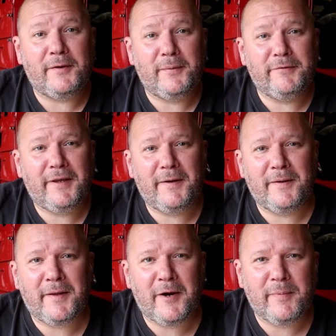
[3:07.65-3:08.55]
to do is get it
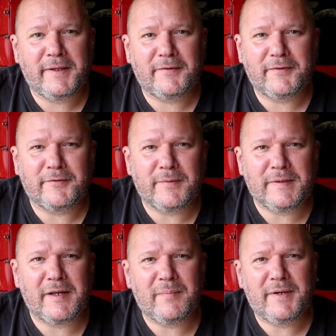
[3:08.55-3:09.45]
in there, but that's
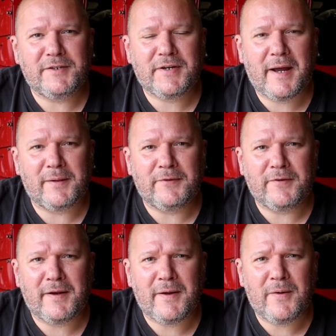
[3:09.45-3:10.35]
certainly going to be a
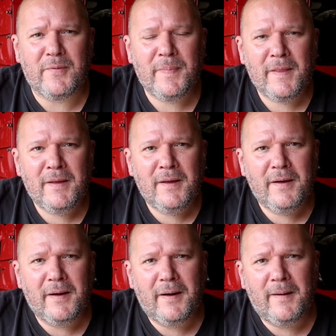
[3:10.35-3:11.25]
challenge, I know.
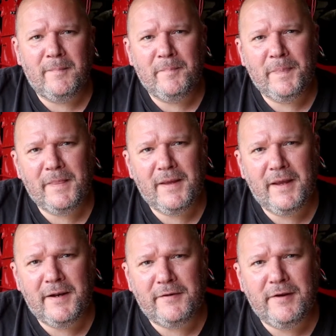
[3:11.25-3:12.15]

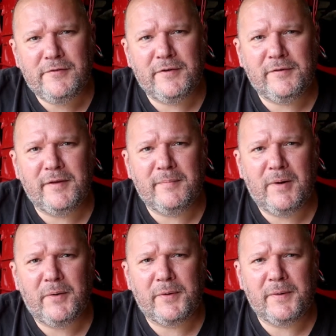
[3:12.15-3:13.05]
In addition to the
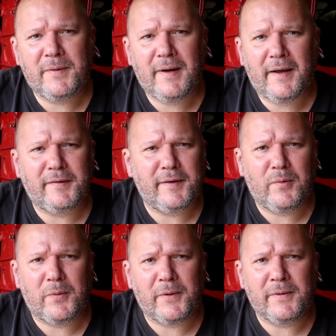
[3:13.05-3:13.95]
motor, I did
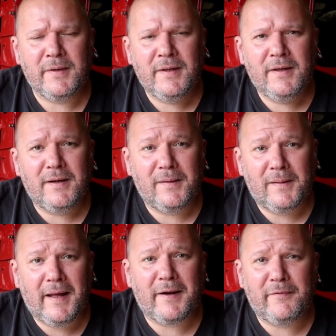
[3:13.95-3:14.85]
order a
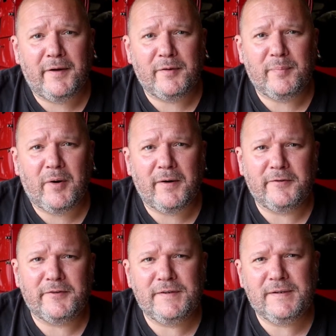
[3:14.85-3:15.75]
lot of other
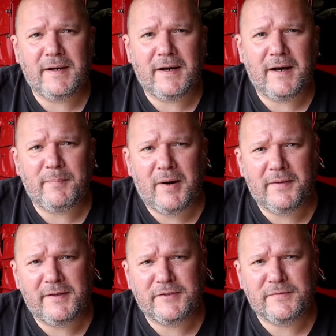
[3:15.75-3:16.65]
parts. I
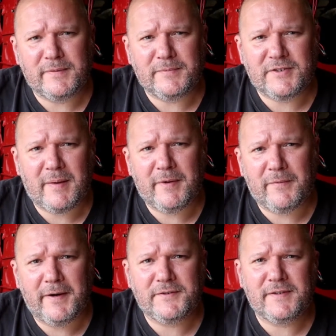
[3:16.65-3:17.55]
bought this from Summit
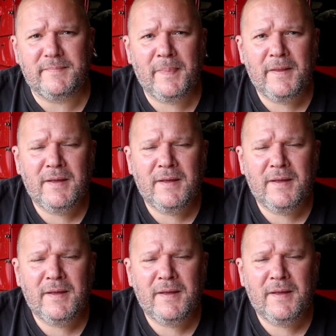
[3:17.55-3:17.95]
Racing,